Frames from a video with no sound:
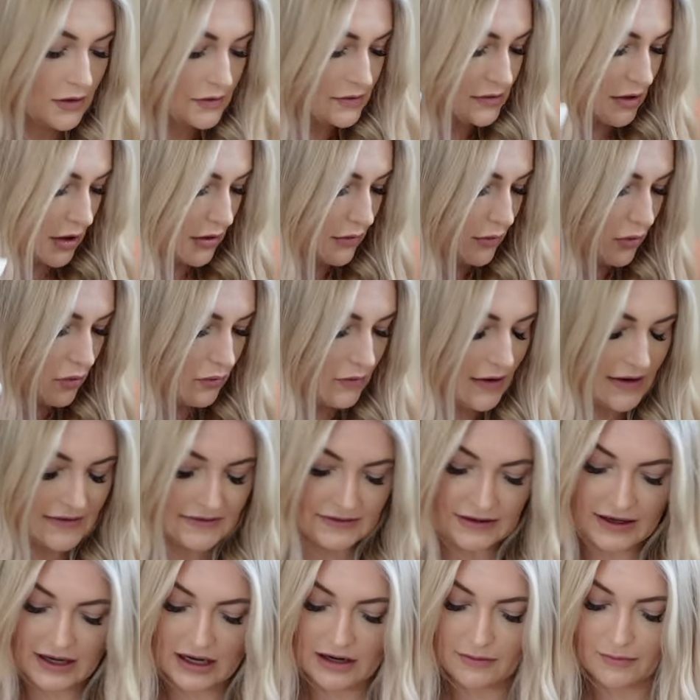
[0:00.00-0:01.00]
So always
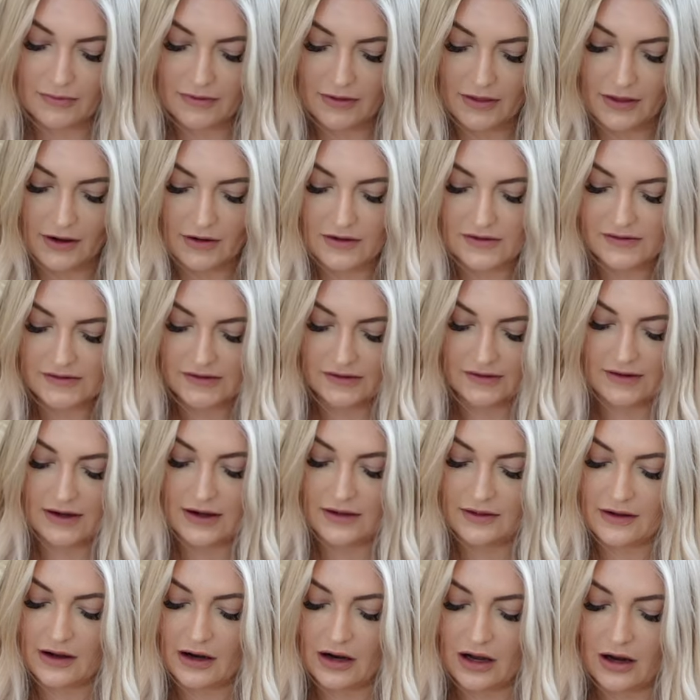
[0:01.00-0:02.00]
keep those in
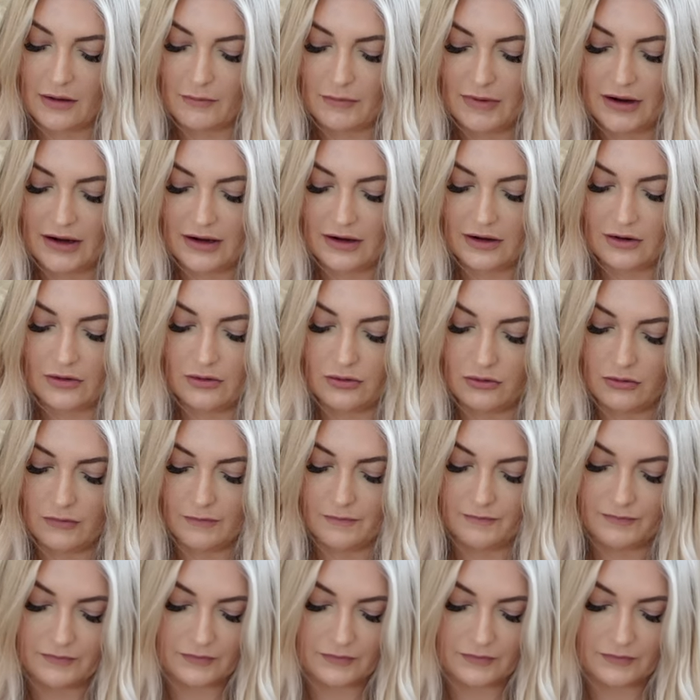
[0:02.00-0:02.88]
there. They're like my little